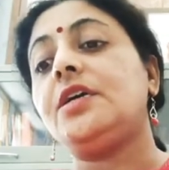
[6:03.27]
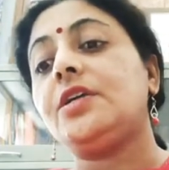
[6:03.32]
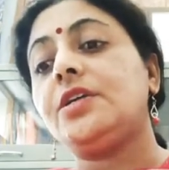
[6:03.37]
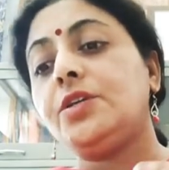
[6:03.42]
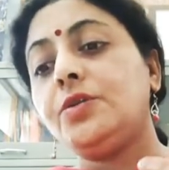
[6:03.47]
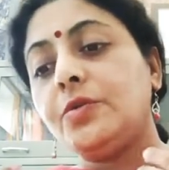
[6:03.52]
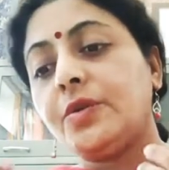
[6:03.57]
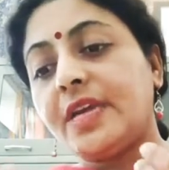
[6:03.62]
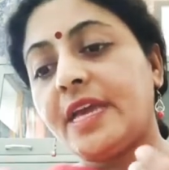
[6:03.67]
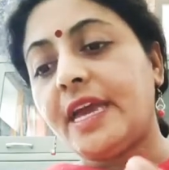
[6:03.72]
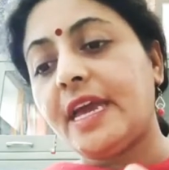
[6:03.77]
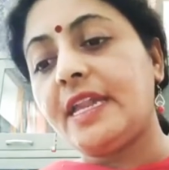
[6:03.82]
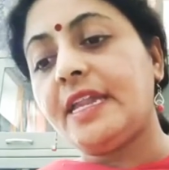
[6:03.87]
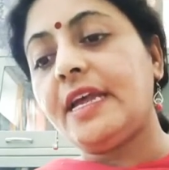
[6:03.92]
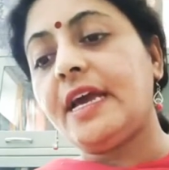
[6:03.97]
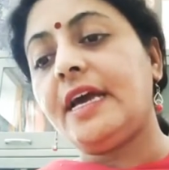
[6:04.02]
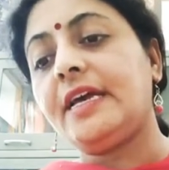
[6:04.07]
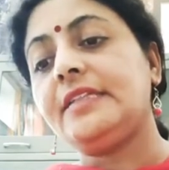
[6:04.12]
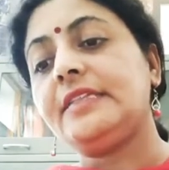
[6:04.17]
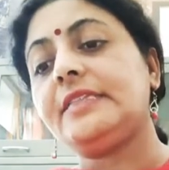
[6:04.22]
you can
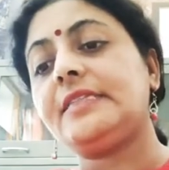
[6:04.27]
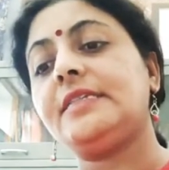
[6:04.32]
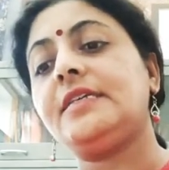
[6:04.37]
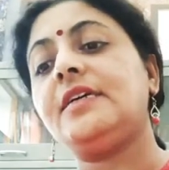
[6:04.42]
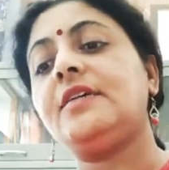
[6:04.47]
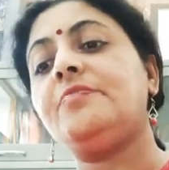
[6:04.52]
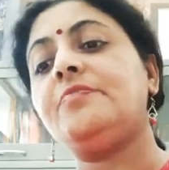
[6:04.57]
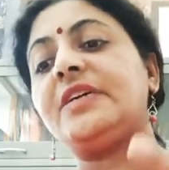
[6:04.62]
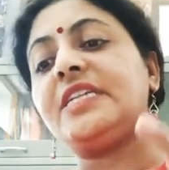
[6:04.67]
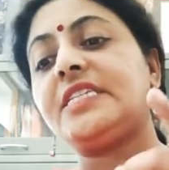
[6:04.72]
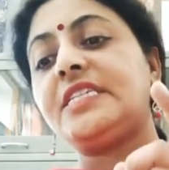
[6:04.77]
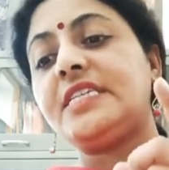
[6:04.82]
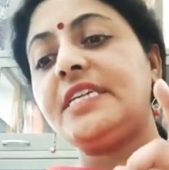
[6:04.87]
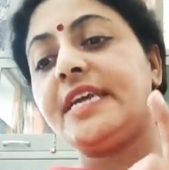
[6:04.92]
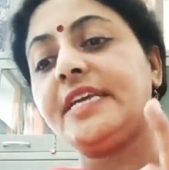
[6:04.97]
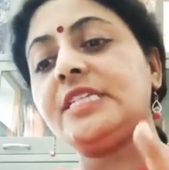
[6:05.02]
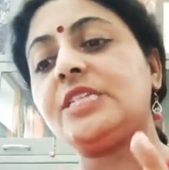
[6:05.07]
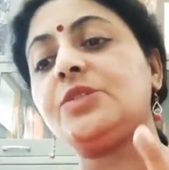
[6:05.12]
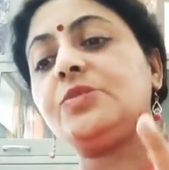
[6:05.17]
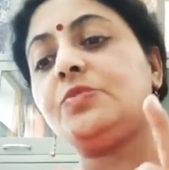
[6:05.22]
answer, but
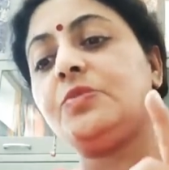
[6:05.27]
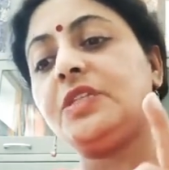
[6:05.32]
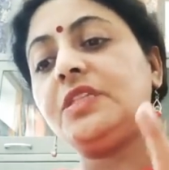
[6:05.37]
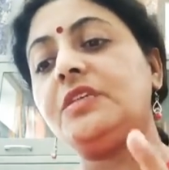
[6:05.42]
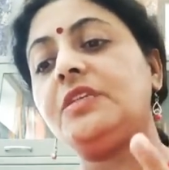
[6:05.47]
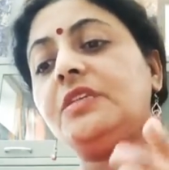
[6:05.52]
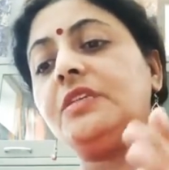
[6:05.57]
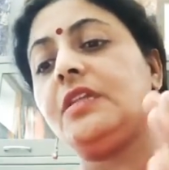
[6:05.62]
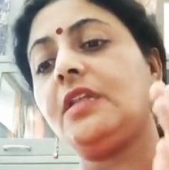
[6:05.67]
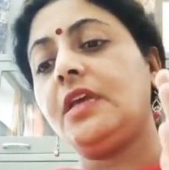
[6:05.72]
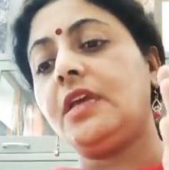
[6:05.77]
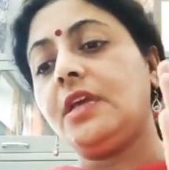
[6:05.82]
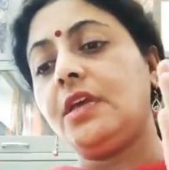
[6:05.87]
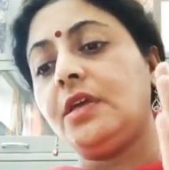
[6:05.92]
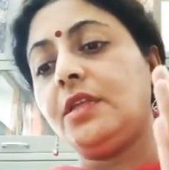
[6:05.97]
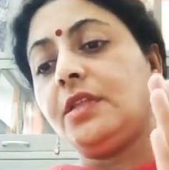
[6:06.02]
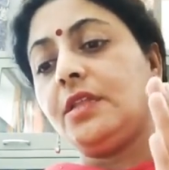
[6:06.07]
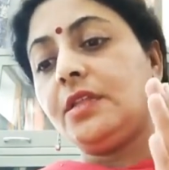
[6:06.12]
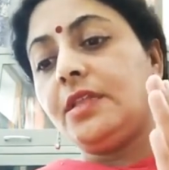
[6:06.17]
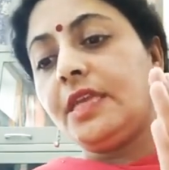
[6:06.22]
yes, within
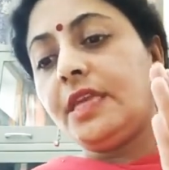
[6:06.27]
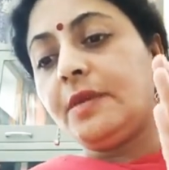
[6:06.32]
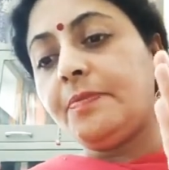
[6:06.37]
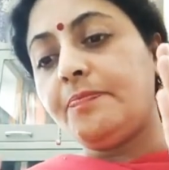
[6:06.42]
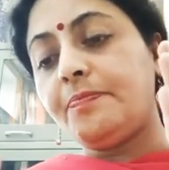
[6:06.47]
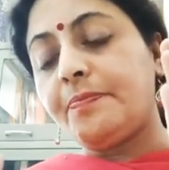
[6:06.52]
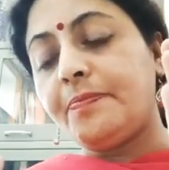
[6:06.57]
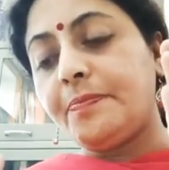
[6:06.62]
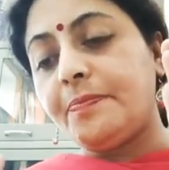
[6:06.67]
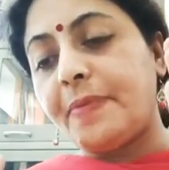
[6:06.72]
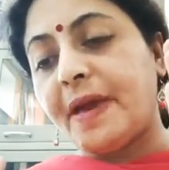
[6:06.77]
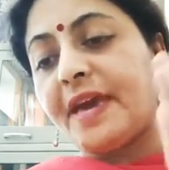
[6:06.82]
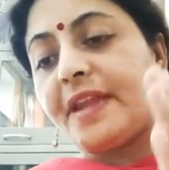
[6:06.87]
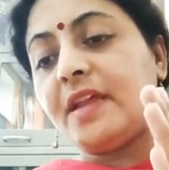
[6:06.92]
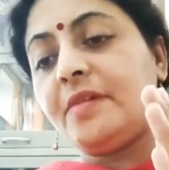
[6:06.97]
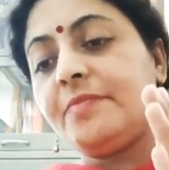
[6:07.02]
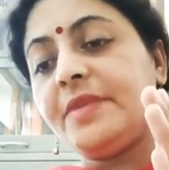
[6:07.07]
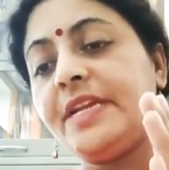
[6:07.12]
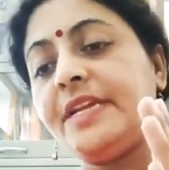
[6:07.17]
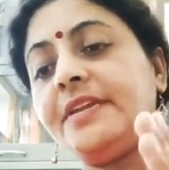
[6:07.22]
the
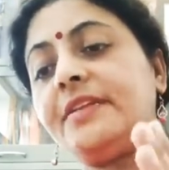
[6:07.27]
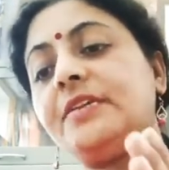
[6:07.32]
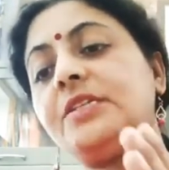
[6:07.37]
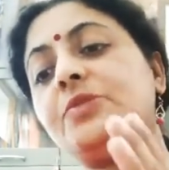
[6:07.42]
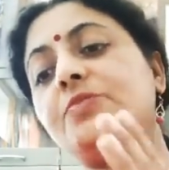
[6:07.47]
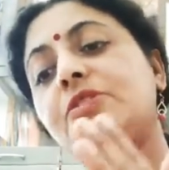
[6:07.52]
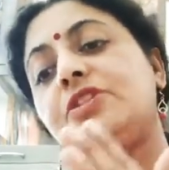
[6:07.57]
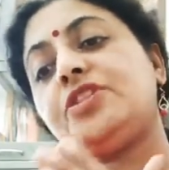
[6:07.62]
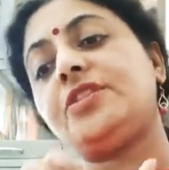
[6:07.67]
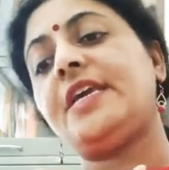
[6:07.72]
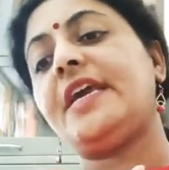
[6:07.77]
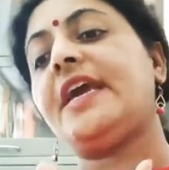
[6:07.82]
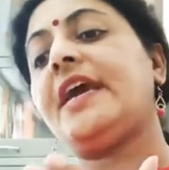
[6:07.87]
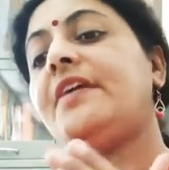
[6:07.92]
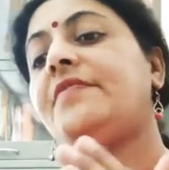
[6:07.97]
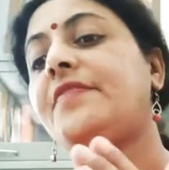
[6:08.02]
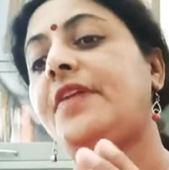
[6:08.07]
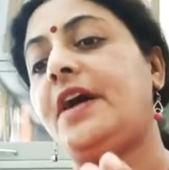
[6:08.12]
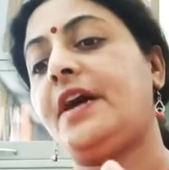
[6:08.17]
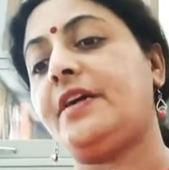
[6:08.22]
parameters which they
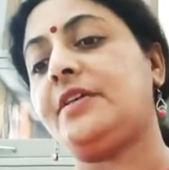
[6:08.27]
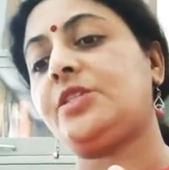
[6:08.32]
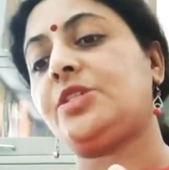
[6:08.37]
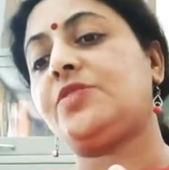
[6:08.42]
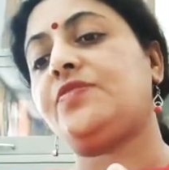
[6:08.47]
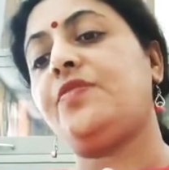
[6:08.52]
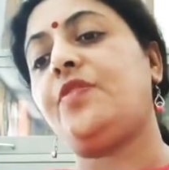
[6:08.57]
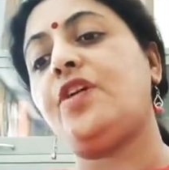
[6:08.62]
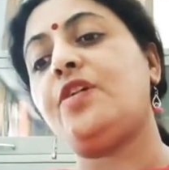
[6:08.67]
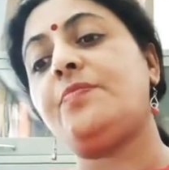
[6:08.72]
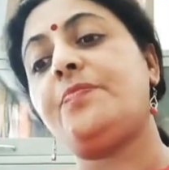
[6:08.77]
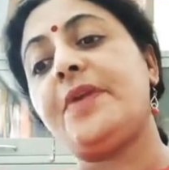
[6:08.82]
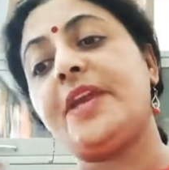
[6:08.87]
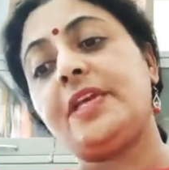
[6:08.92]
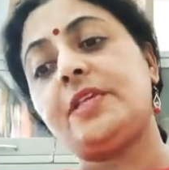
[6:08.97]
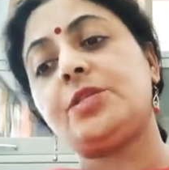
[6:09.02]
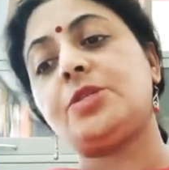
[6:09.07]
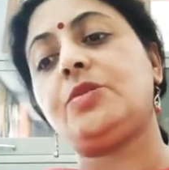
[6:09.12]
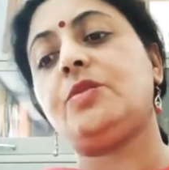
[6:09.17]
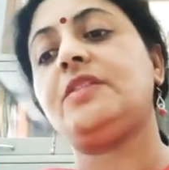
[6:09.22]
have asked for
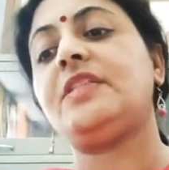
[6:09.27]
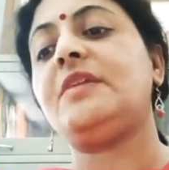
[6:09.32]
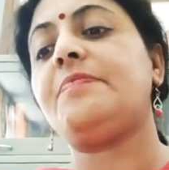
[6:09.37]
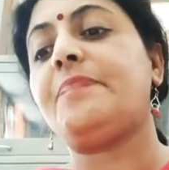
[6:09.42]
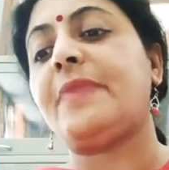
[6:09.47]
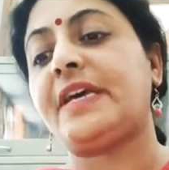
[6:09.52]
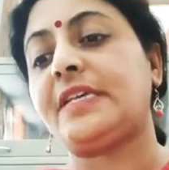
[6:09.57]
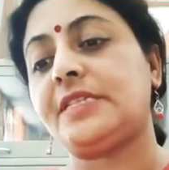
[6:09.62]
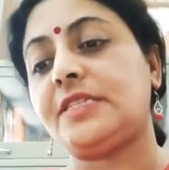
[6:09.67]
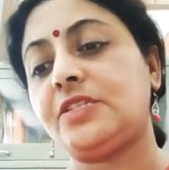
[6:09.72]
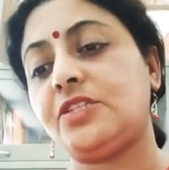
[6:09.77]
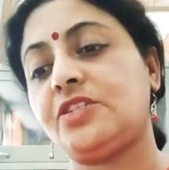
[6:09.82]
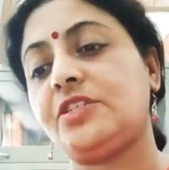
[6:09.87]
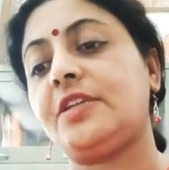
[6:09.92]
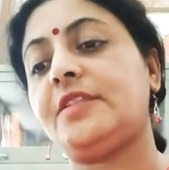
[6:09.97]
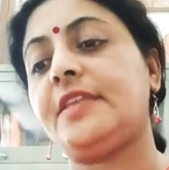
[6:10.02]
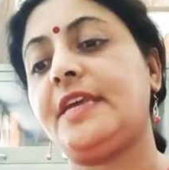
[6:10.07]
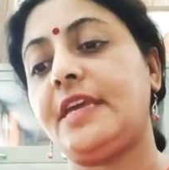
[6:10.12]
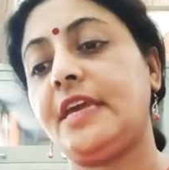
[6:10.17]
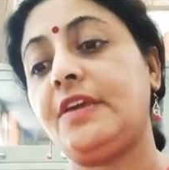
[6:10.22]
based on the passage
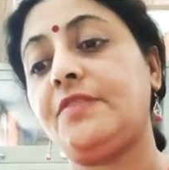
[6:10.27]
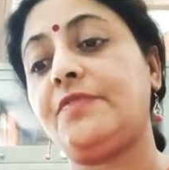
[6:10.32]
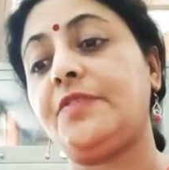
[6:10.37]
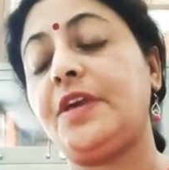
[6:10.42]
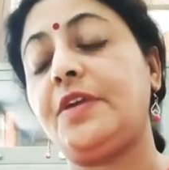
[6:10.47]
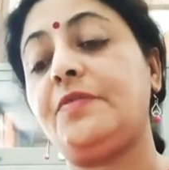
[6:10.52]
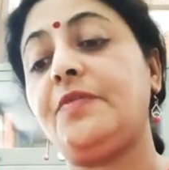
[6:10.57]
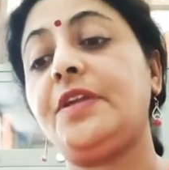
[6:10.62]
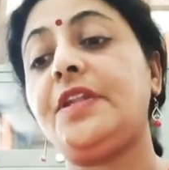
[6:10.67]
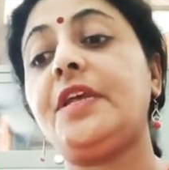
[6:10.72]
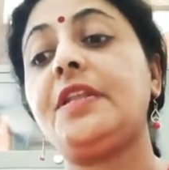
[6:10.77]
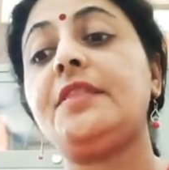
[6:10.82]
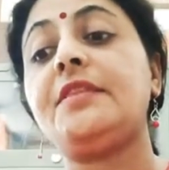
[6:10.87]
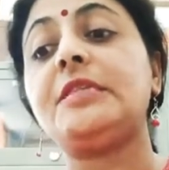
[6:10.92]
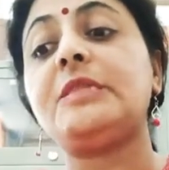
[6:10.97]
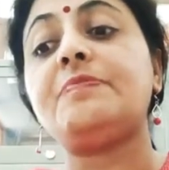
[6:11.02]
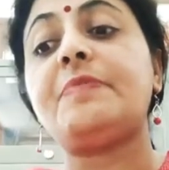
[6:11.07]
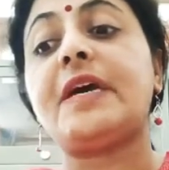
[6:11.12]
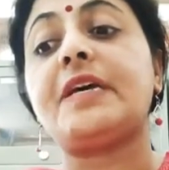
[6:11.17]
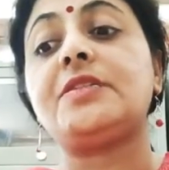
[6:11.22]
that they have given, and
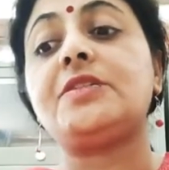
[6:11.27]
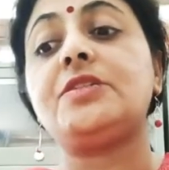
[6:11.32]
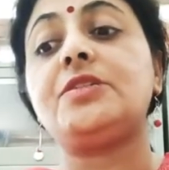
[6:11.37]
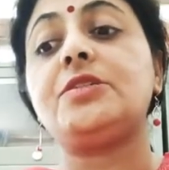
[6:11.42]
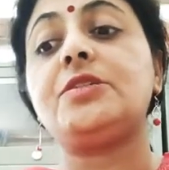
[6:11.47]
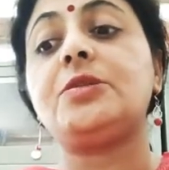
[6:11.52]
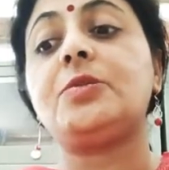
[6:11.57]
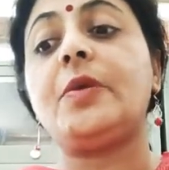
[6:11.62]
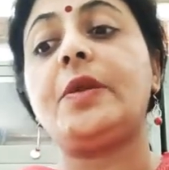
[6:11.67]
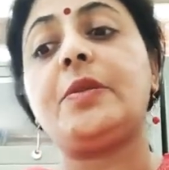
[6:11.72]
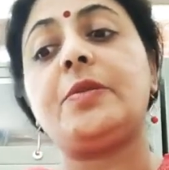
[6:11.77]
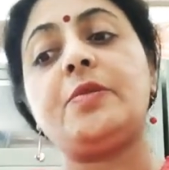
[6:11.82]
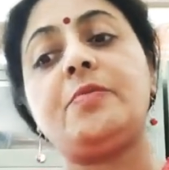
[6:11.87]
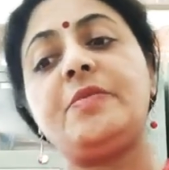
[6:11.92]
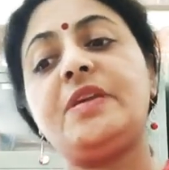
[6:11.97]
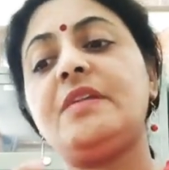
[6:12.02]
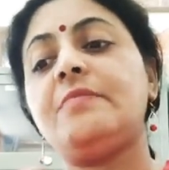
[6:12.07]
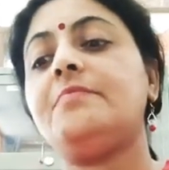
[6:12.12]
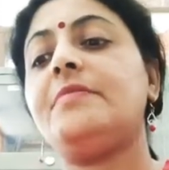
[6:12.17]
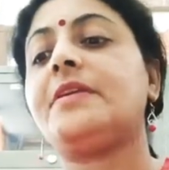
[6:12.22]
this passage is going to
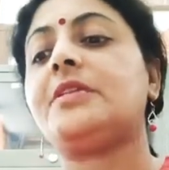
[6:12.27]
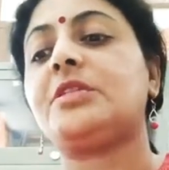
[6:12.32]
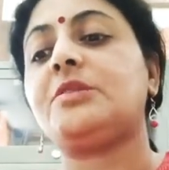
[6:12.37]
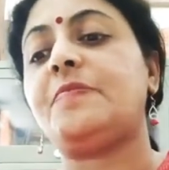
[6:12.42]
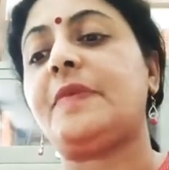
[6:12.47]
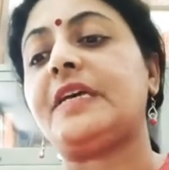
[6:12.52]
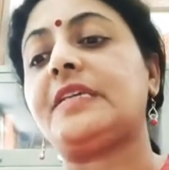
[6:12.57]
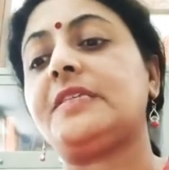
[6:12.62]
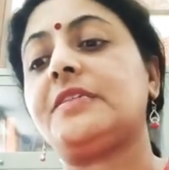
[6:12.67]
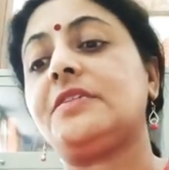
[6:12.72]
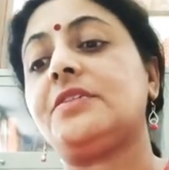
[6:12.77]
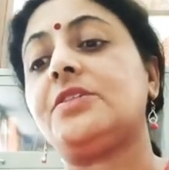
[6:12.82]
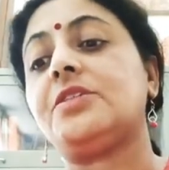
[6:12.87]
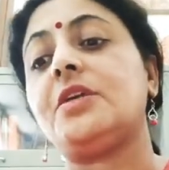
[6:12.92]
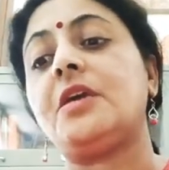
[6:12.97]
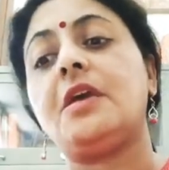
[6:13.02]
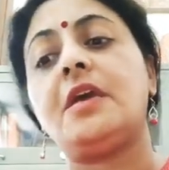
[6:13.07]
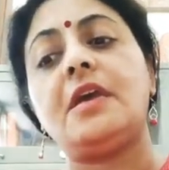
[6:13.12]
be a mixed passage.